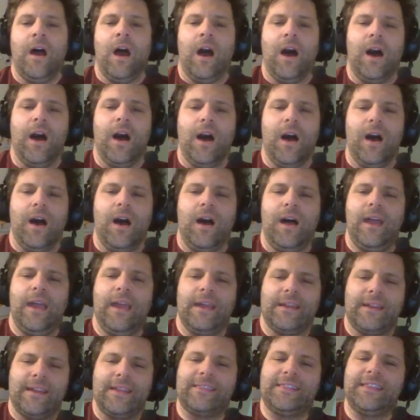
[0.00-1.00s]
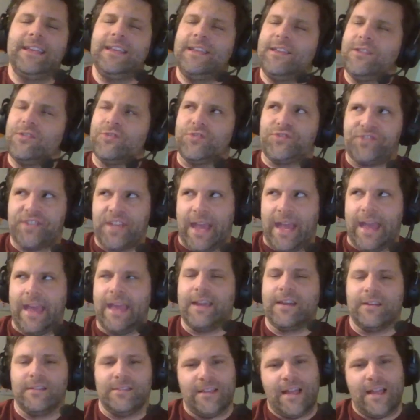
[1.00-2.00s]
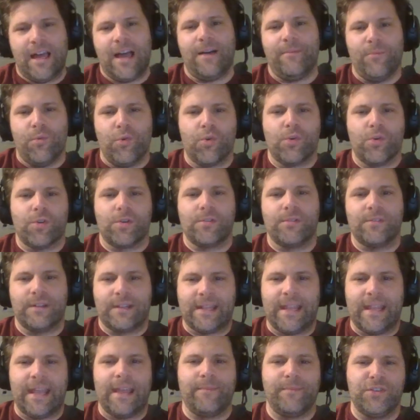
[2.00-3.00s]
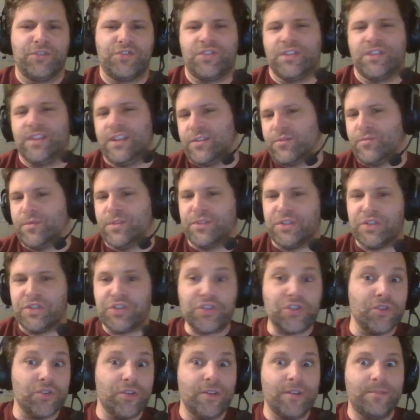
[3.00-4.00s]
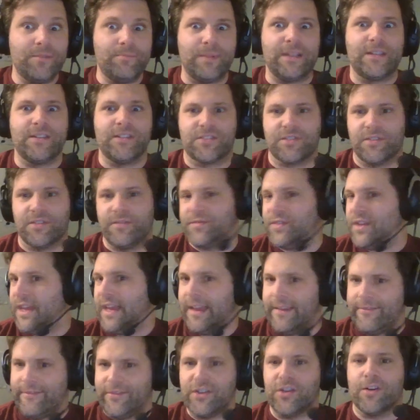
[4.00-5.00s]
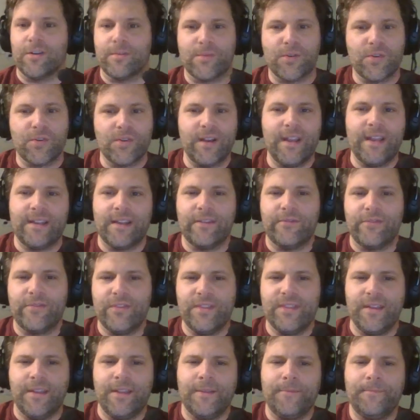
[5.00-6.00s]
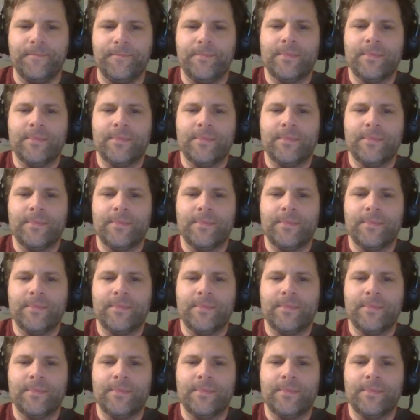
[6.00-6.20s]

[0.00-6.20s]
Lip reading: And I think it'll tank a lot more damage than it really should because of the heavy armor and everything.